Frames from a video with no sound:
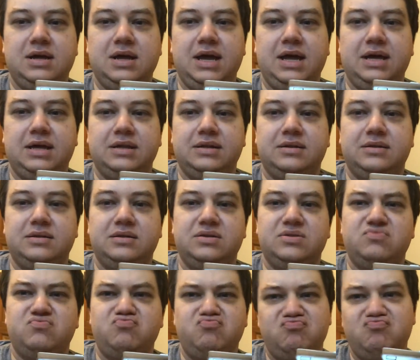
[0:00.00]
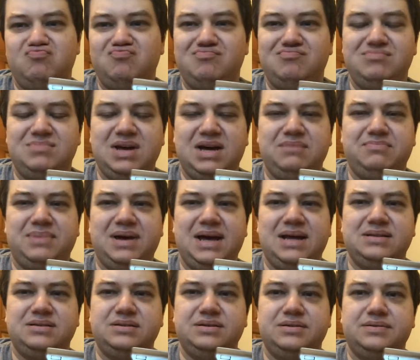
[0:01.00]
and not
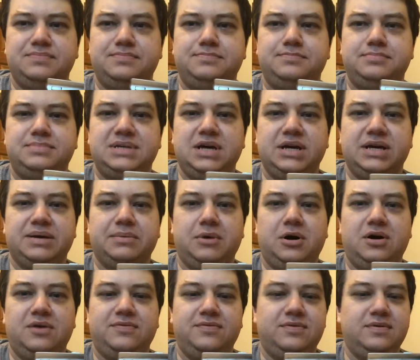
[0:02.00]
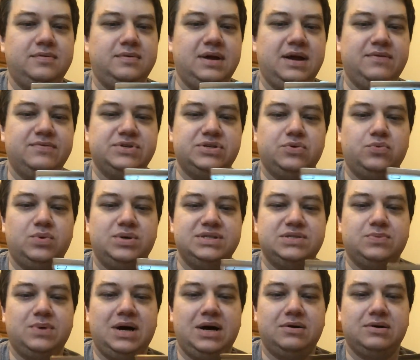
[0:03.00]
bad to take them off every so
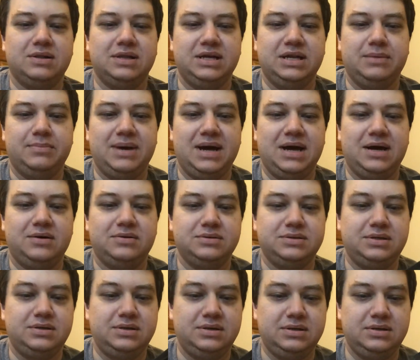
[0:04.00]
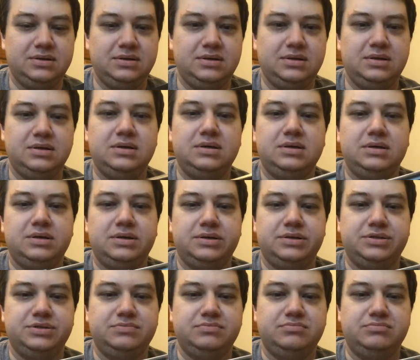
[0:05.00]
once in a while, clean them out,
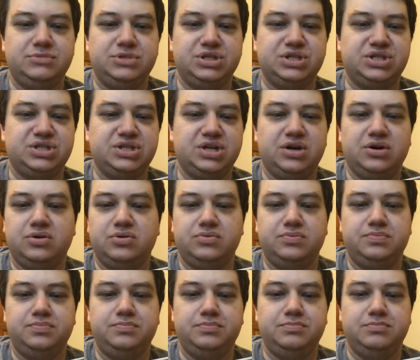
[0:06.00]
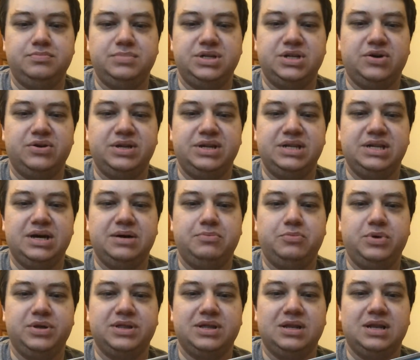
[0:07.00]
just so you don't end up
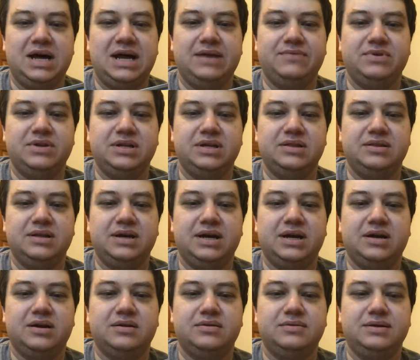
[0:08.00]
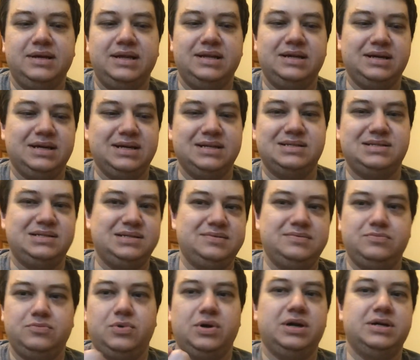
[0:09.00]
with a lot of it in there and it gets
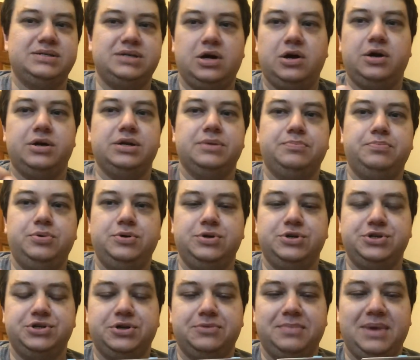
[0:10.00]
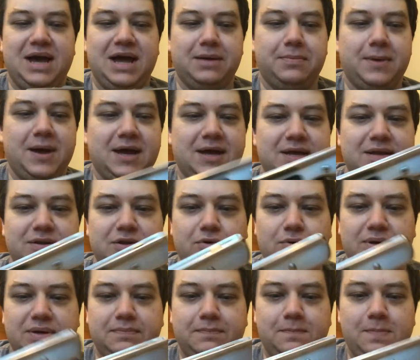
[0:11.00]
where it's hard to push your mag back into
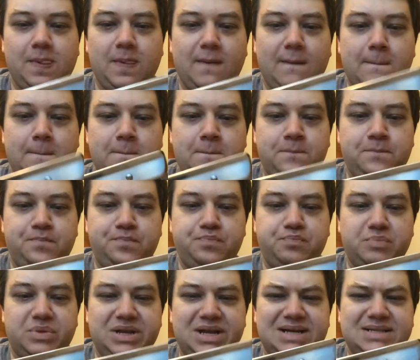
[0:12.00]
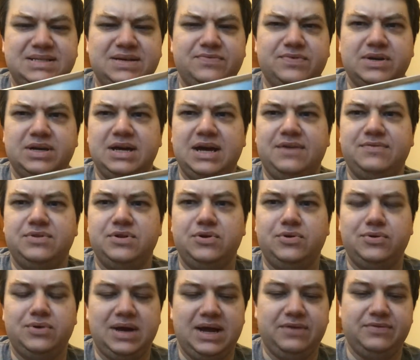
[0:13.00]
it, but not something you have to
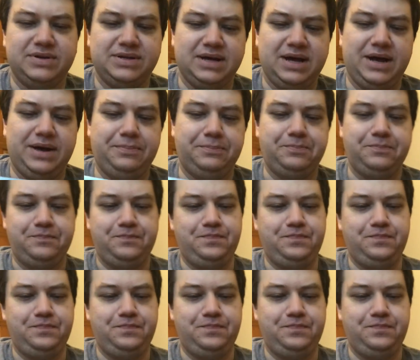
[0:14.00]
do every time.